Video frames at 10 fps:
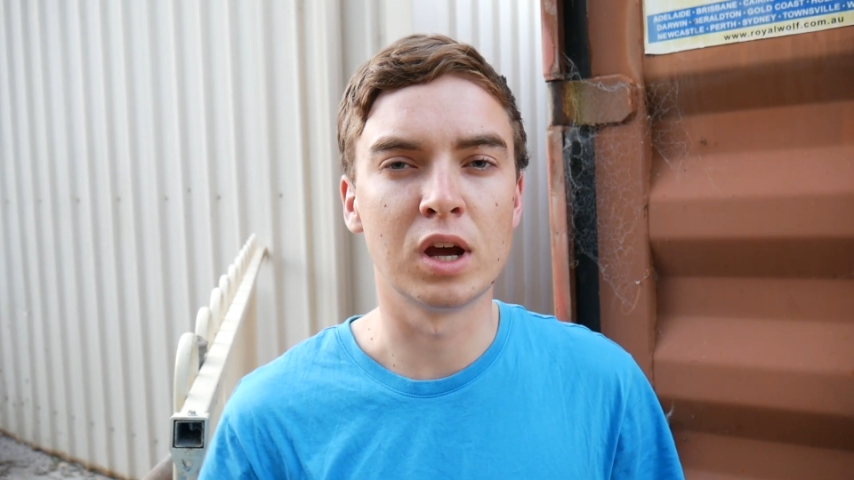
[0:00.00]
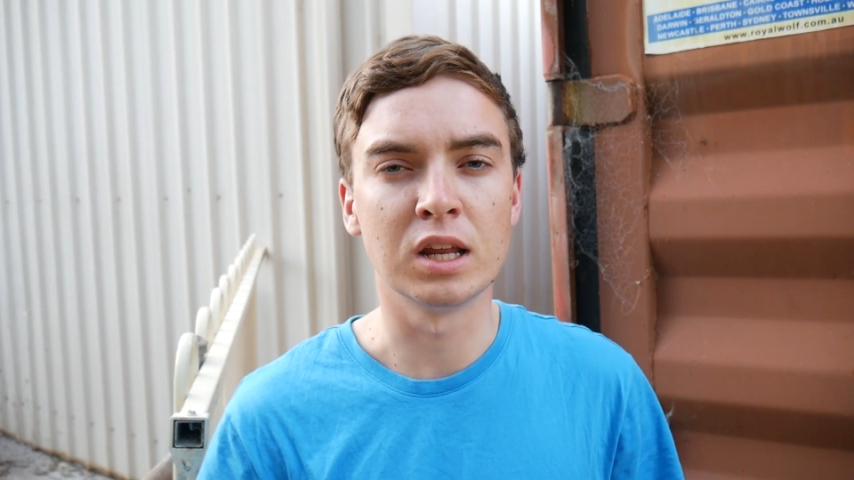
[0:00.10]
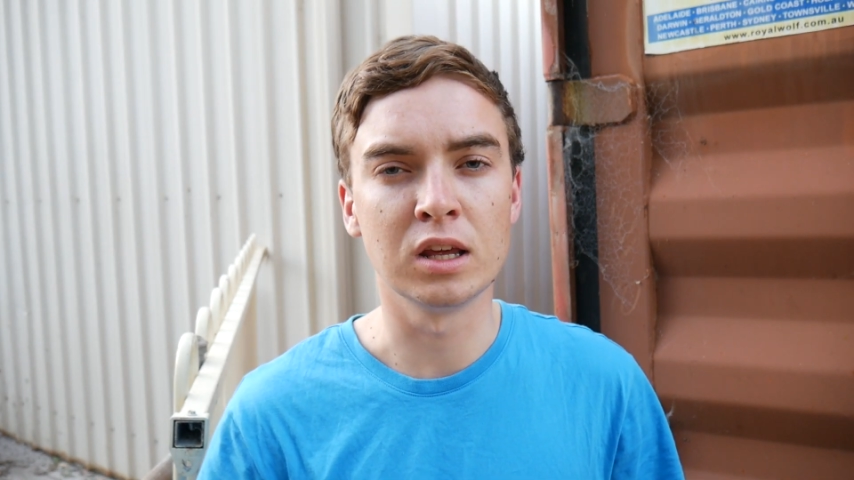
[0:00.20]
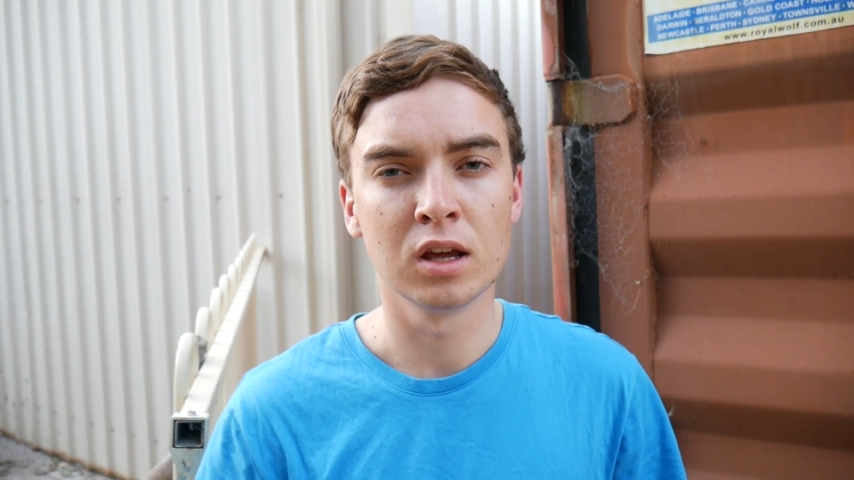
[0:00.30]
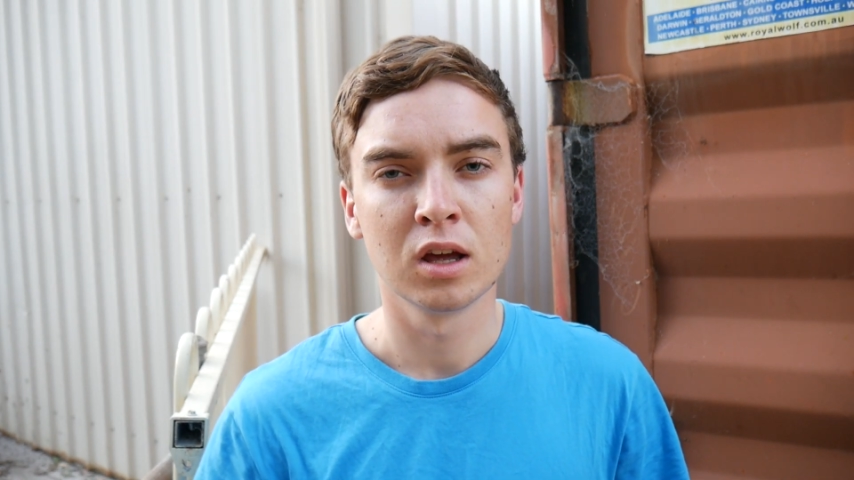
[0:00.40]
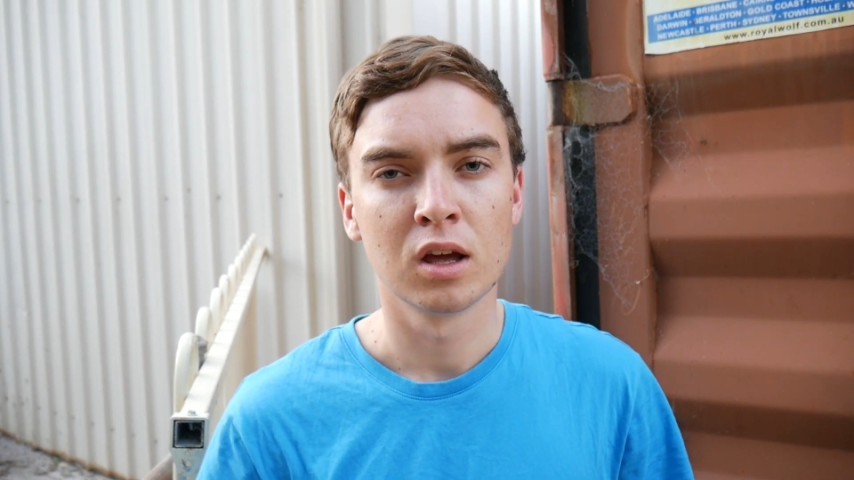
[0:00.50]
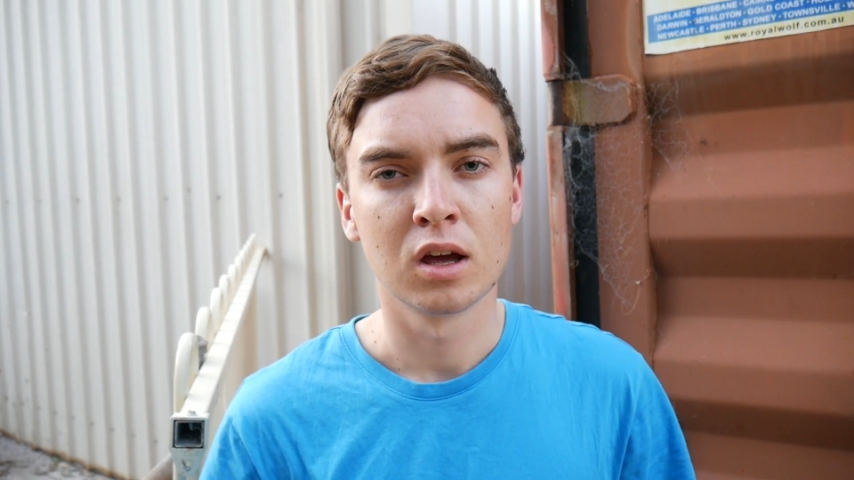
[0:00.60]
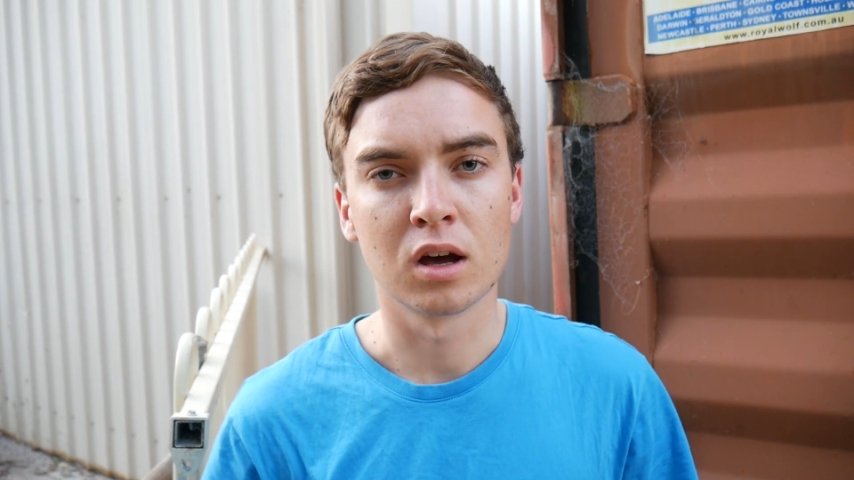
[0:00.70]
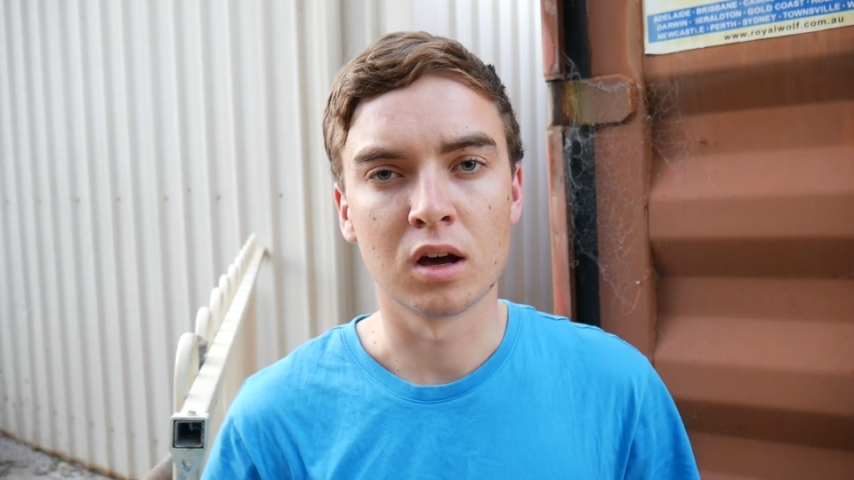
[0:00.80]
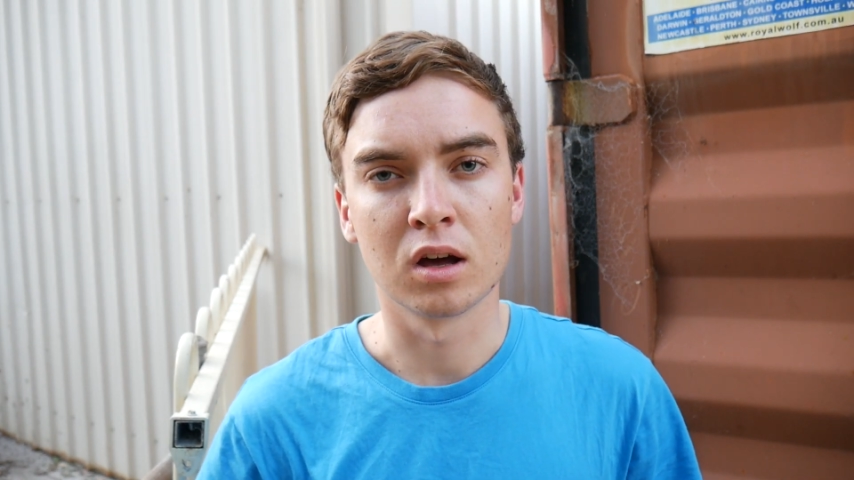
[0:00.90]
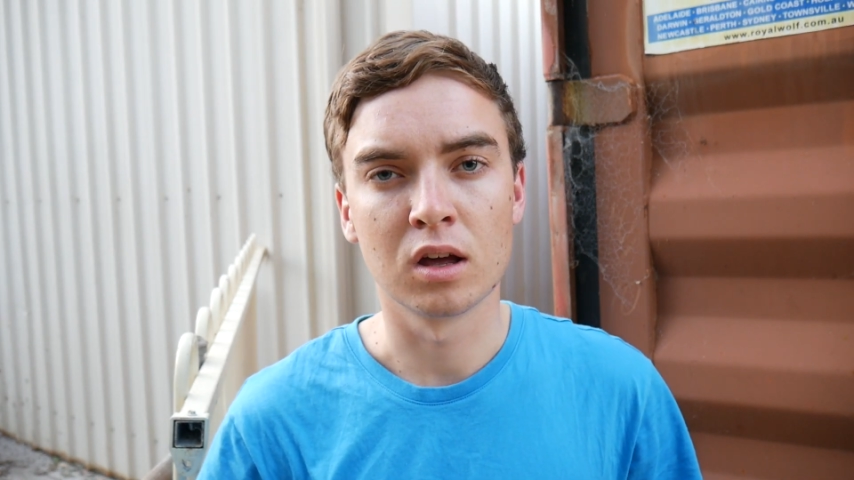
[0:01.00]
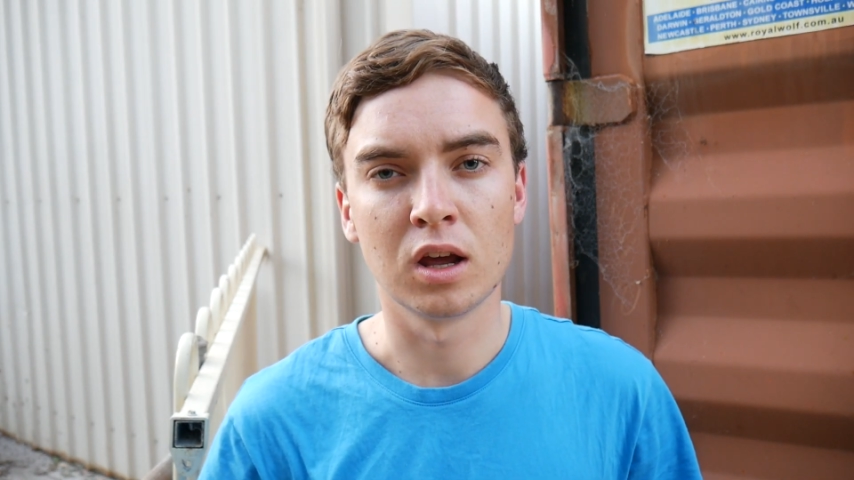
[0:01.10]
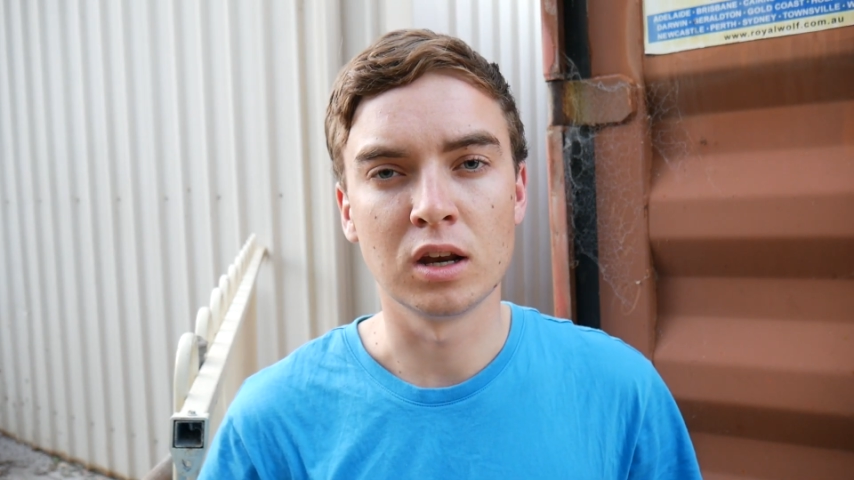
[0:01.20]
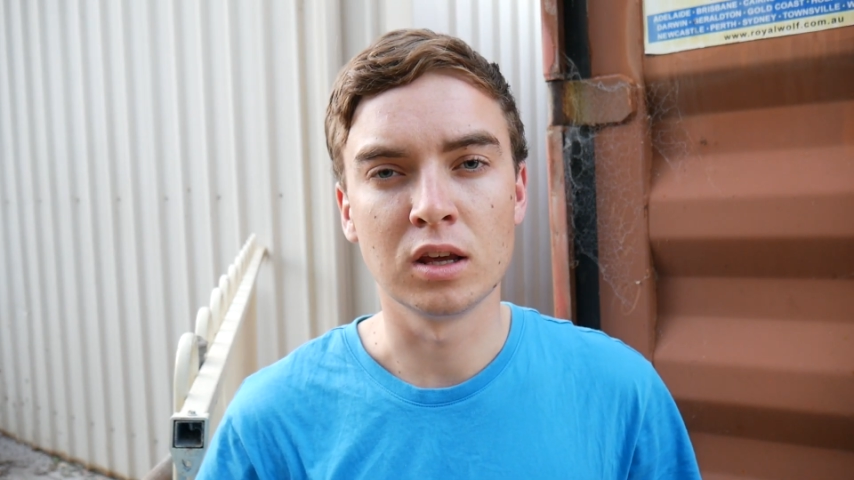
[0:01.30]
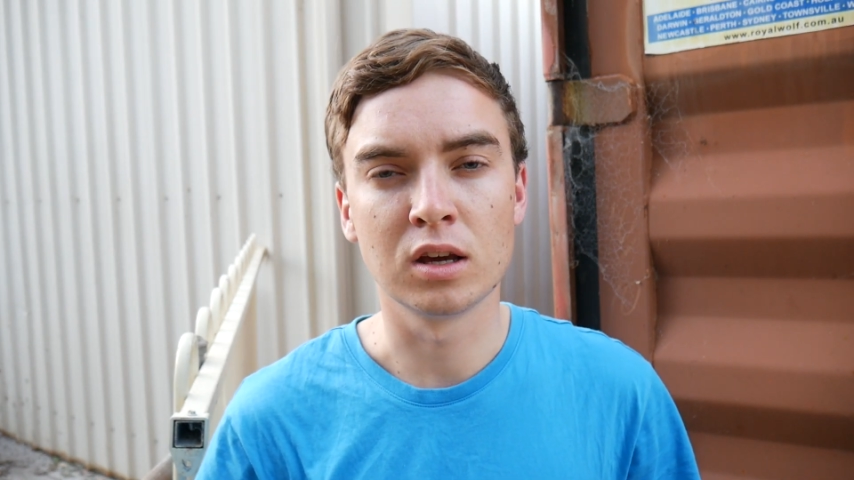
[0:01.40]
any
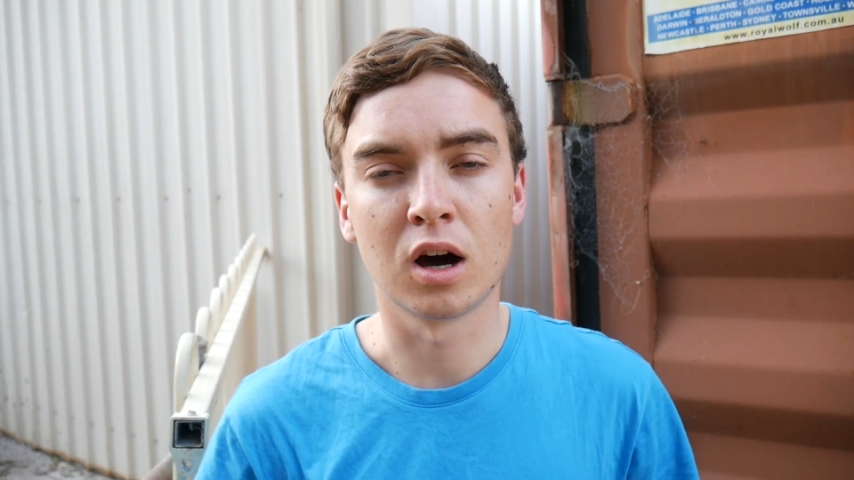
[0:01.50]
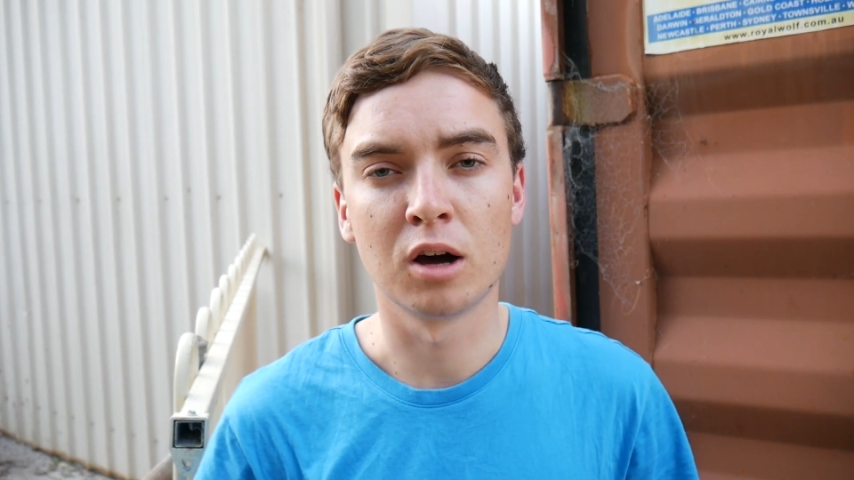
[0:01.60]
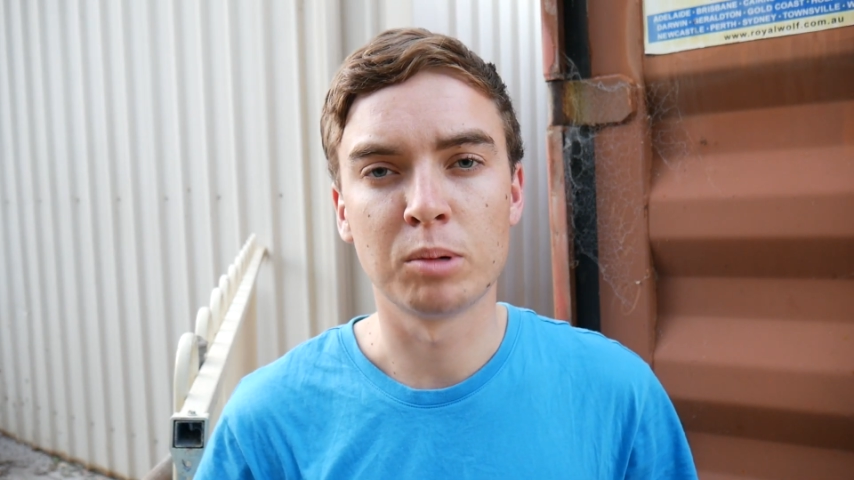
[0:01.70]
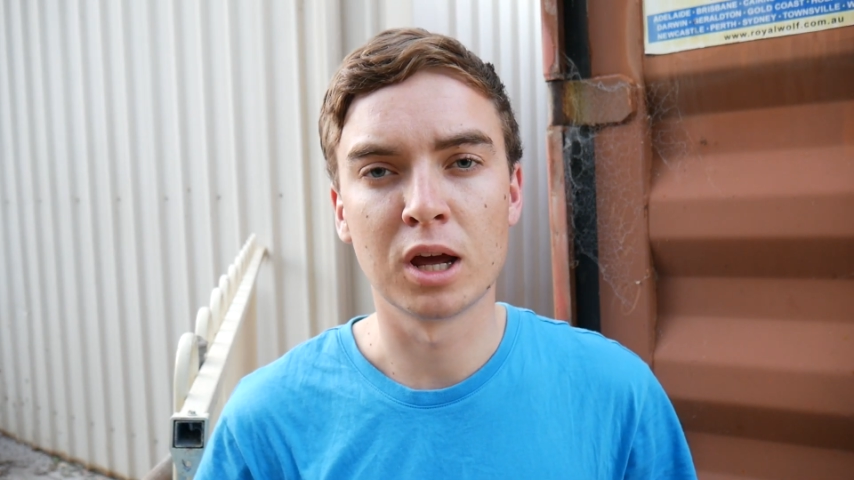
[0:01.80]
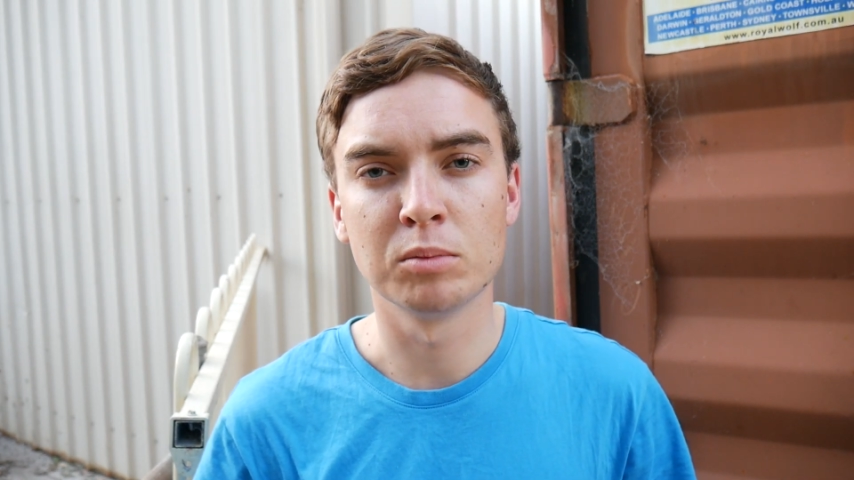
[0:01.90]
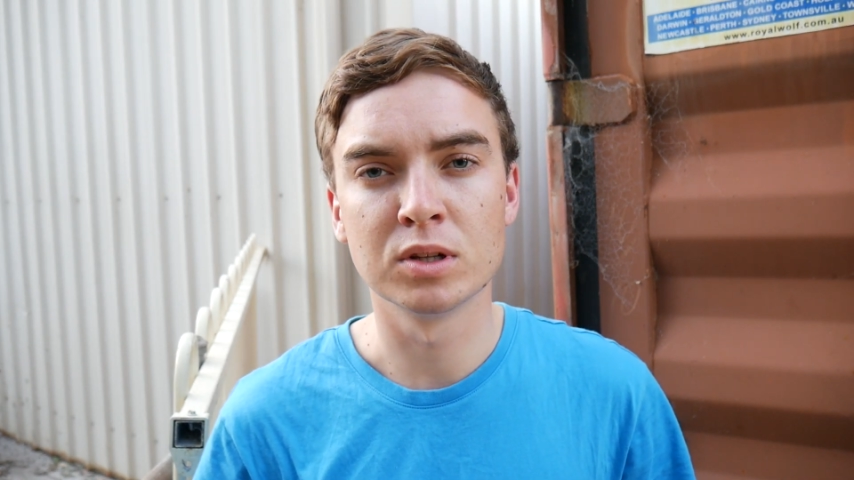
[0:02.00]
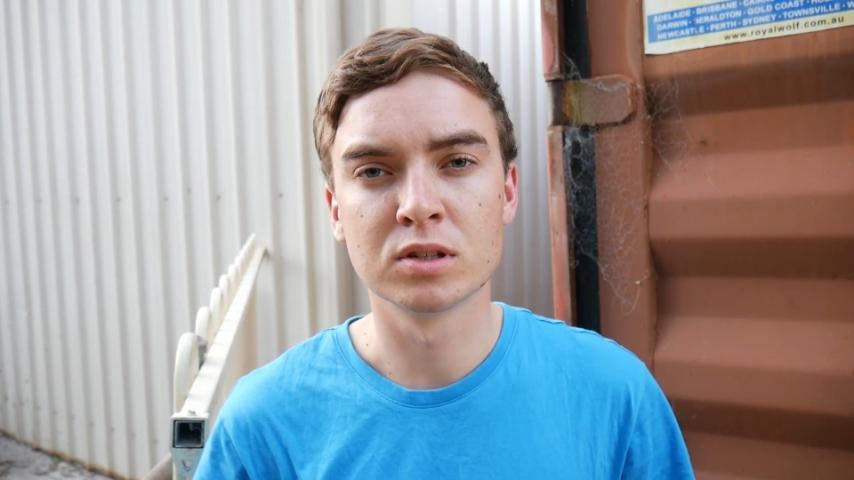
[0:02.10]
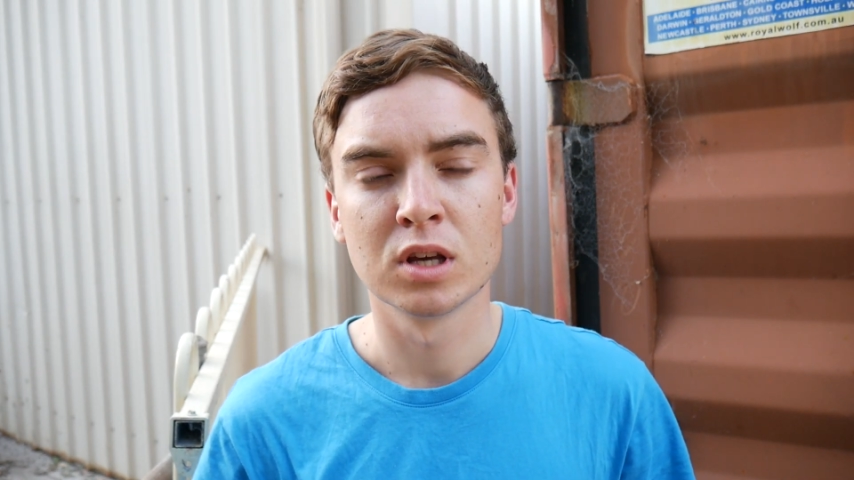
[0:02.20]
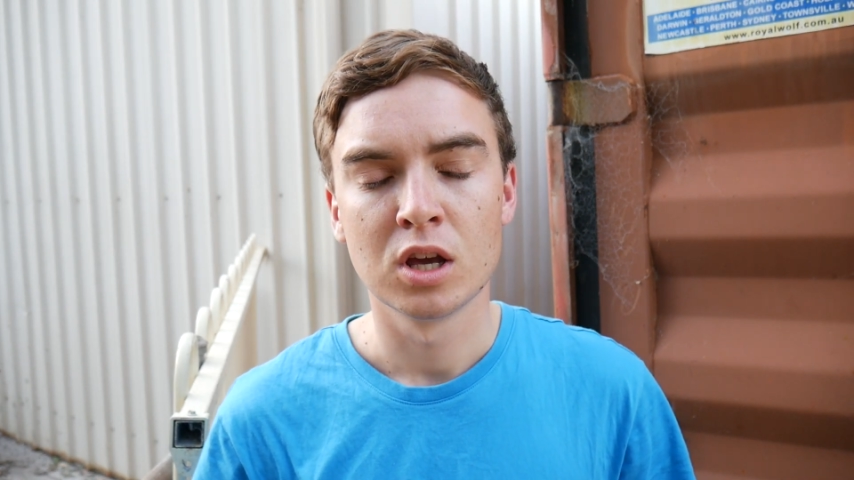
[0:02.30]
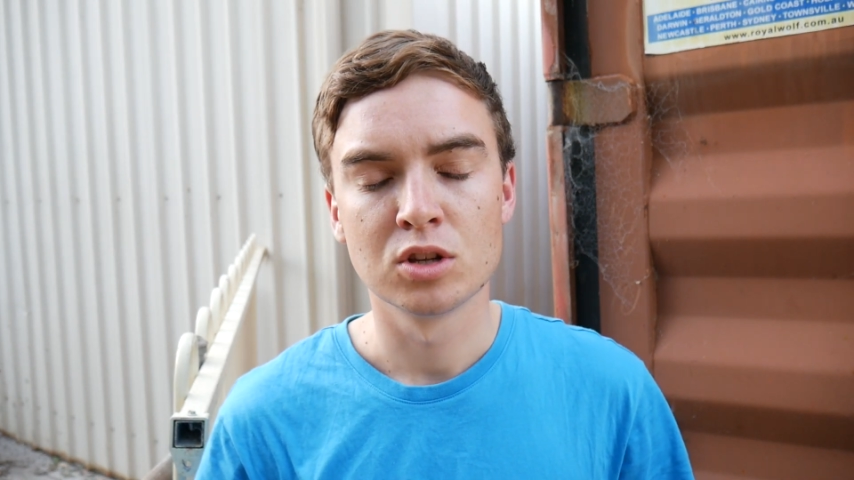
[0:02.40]
card payments.